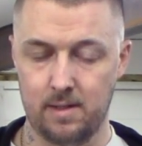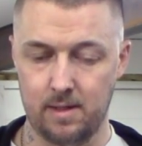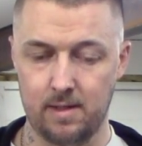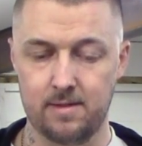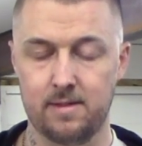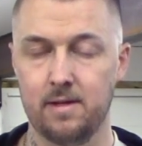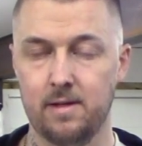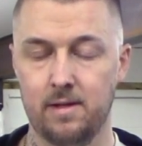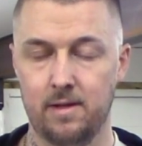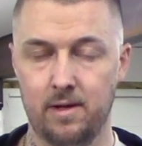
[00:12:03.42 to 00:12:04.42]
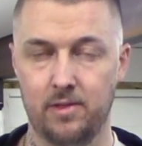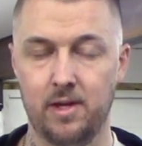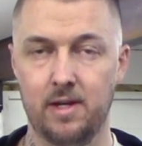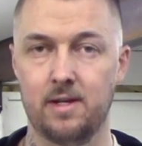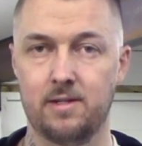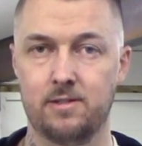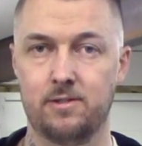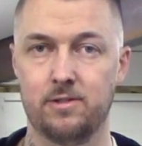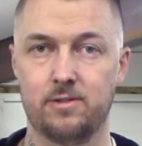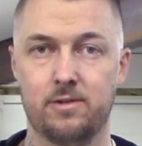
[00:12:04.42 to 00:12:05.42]
is nothing that
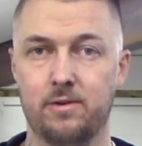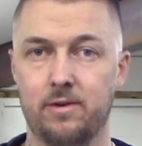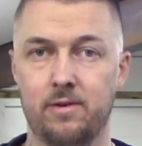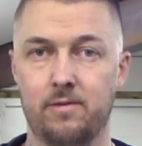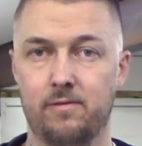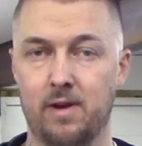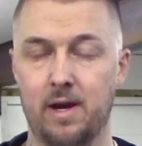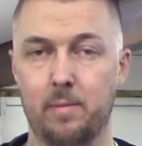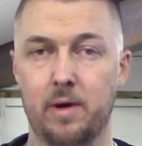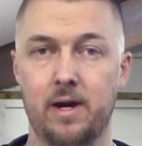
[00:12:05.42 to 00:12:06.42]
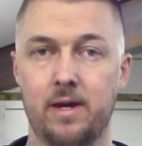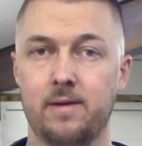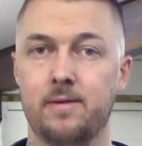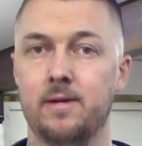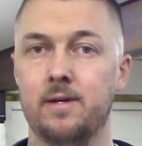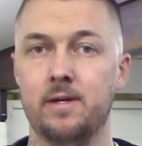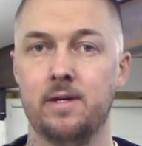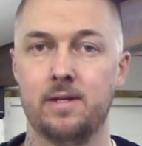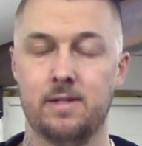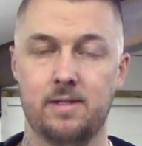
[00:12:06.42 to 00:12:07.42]
just gonna fly by.
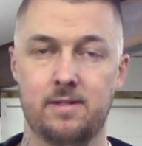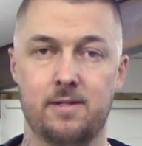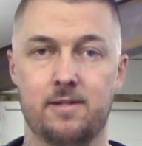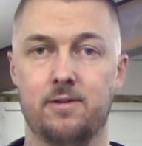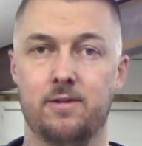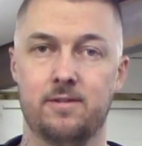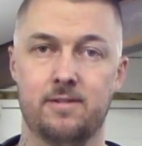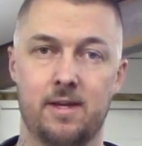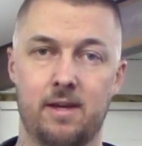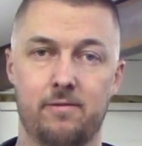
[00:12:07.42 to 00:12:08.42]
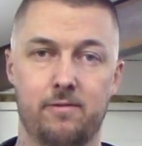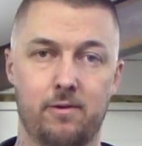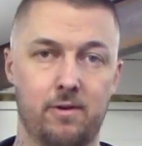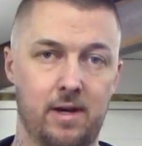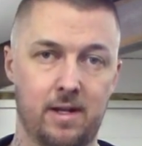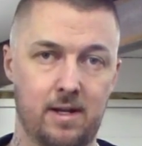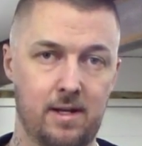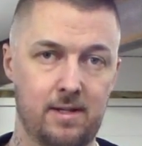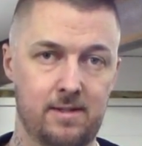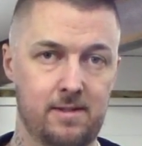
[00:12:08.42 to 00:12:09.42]
This is gonna stay for at
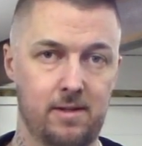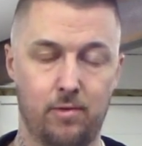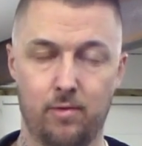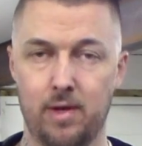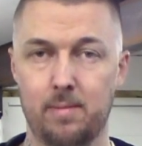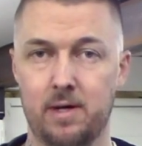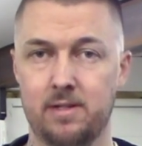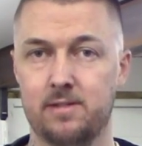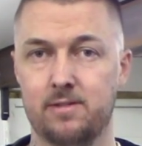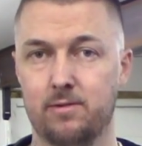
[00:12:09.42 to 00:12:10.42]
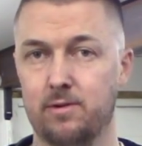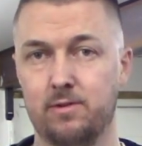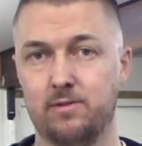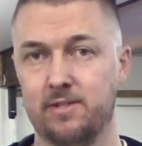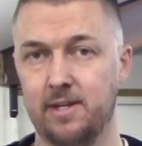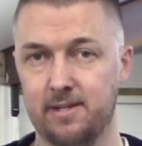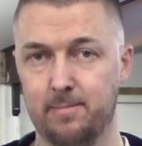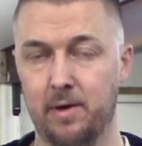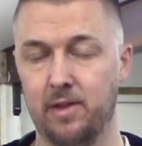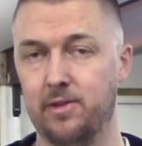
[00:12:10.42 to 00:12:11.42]
least 3 months or 6
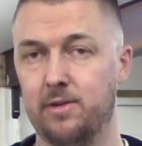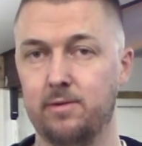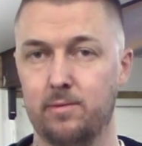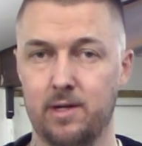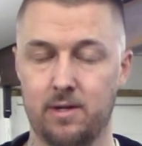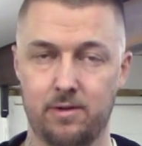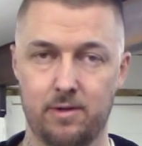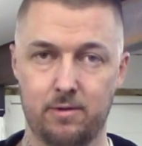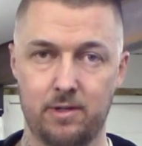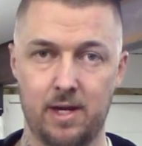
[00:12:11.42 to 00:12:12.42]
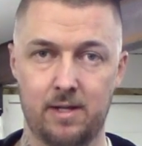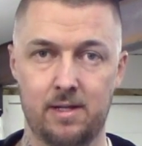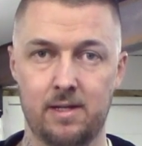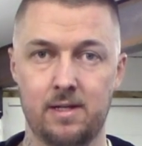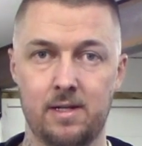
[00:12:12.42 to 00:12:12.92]
months, we don't know yet.